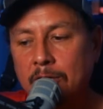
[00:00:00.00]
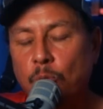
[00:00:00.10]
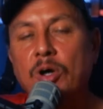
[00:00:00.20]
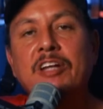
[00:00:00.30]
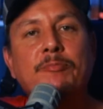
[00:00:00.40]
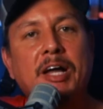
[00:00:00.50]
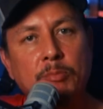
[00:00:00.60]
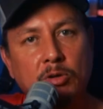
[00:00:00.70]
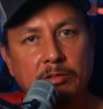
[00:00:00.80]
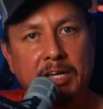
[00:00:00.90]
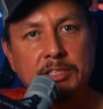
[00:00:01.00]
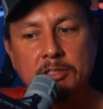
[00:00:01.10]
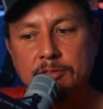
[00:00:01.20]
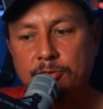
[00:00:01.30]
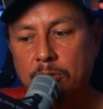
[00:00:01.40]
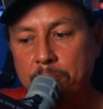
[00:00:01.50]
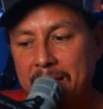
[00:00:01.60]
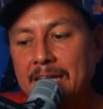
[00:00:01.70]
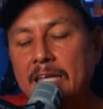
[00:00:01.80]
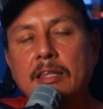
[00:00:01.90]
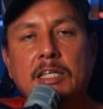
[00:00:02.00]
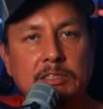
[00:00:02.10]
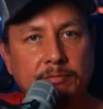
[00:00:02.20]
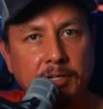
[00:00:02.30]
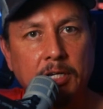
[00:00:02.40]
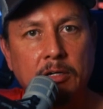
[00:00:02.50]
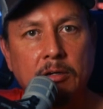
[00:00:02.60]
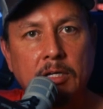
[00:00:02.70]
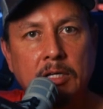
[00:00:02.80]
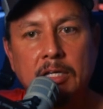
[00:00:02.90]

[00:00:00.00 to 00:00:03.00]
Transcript: one of my motivations for making this video